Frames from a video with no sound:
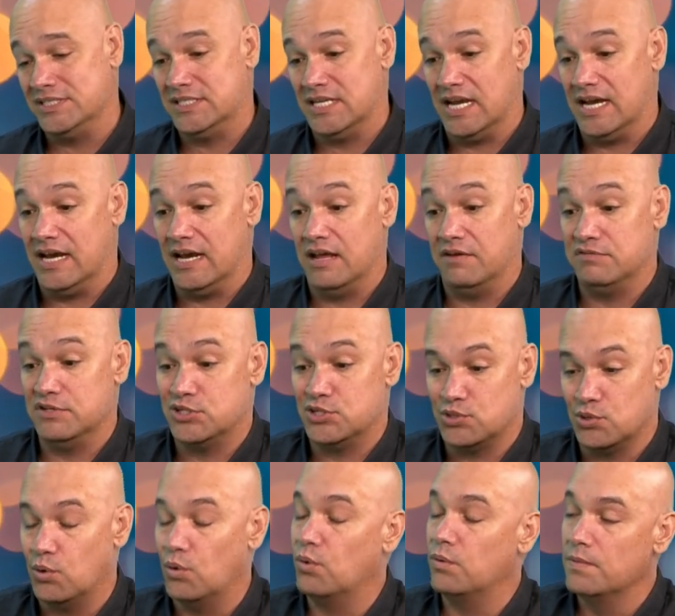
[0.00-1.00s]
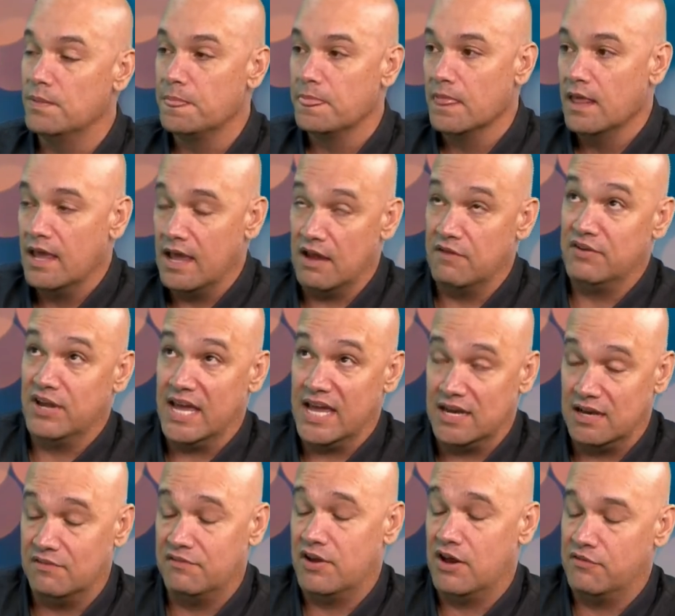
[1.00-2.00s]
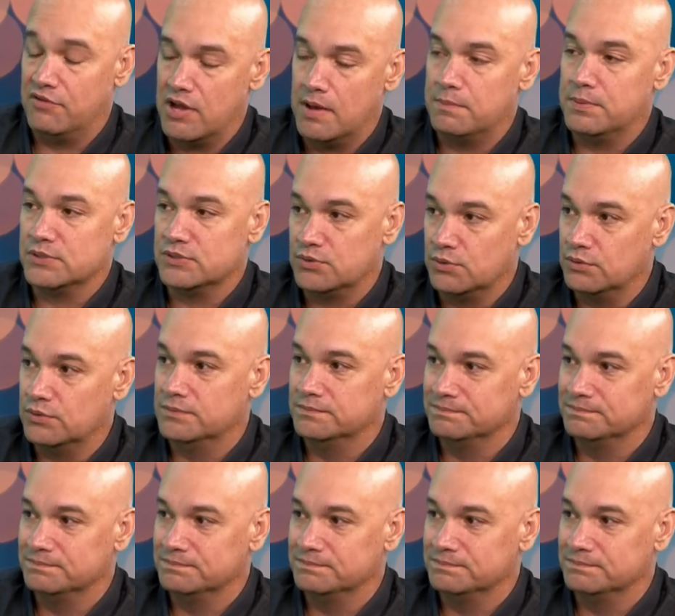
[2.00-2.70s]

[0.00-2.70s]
said at every show every end of every episode.